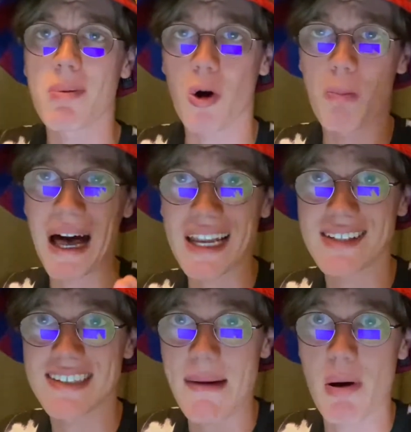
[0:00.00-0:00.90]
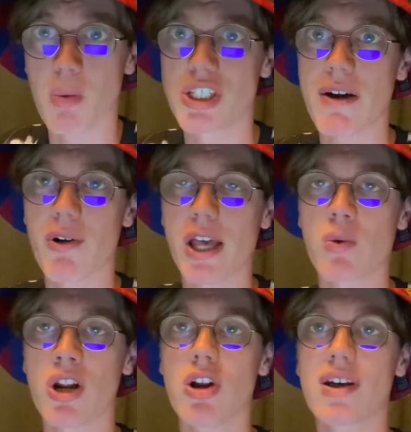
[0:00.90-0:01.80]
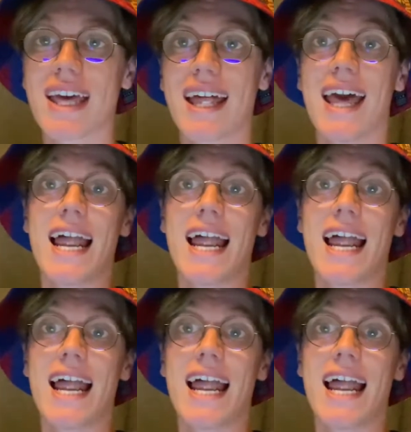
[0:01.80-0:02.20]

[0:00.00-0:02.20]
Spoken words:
or Palace step-up, whichever way you want to look at it.